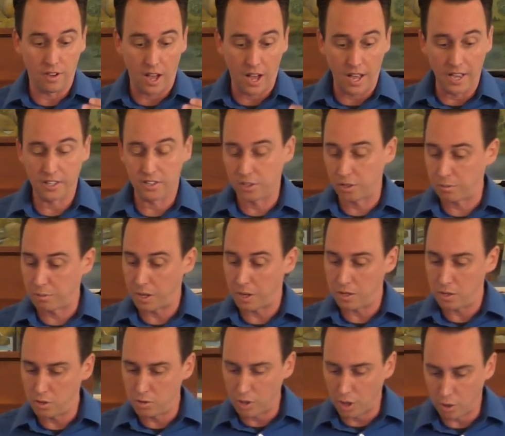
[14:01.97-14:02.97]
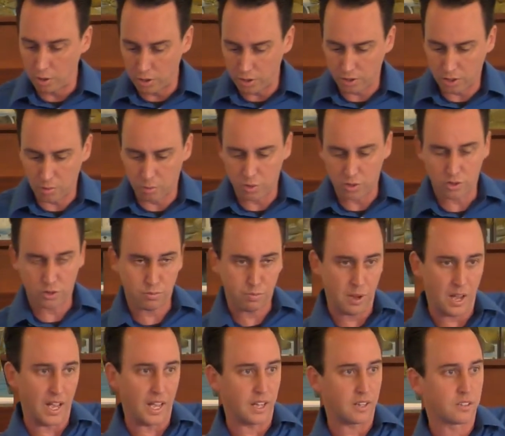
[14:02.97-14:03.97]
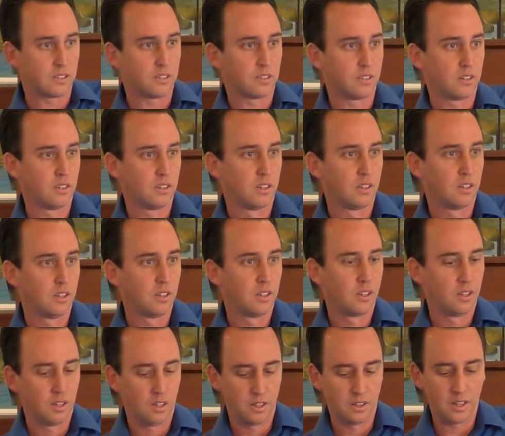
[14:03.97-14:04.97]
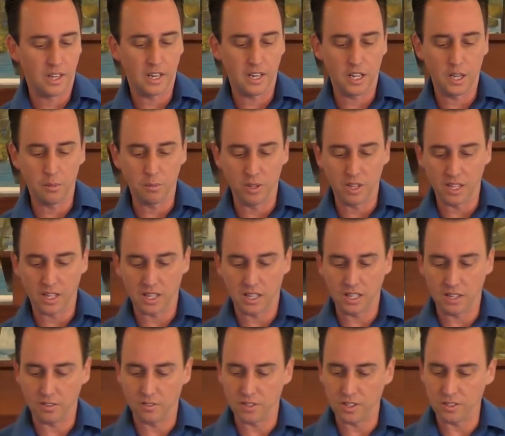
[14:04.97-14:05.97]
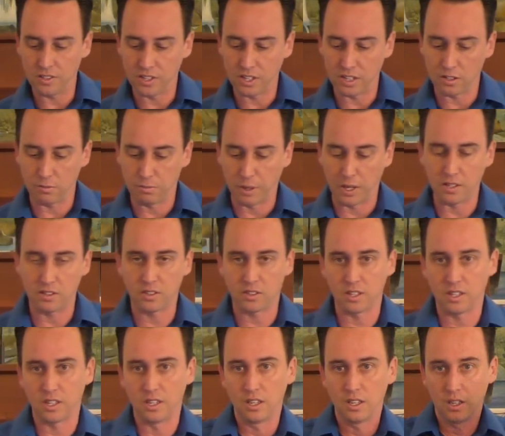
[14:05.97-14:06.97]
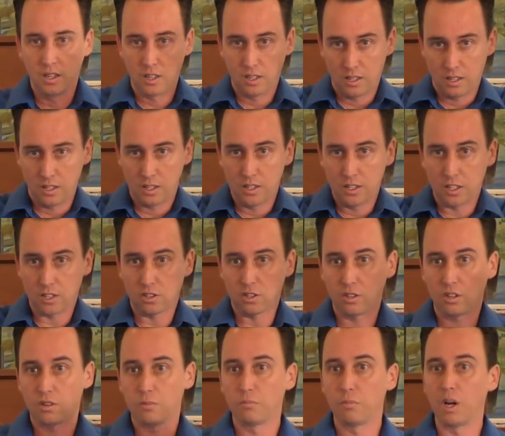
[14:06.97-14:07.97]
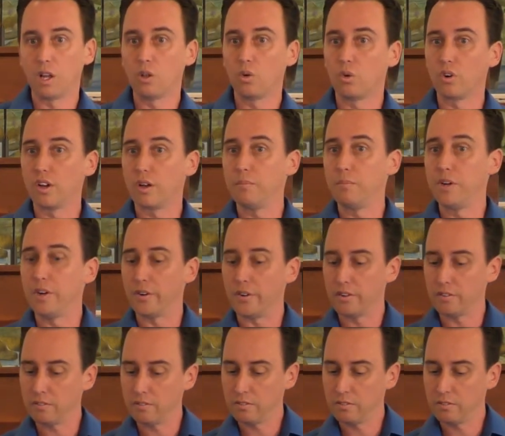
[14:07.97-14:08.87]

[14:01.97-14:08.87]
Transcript: Ahitub. And you notice the respect that Ahimelech gives. He says basically, Yes, my lord, I'm here.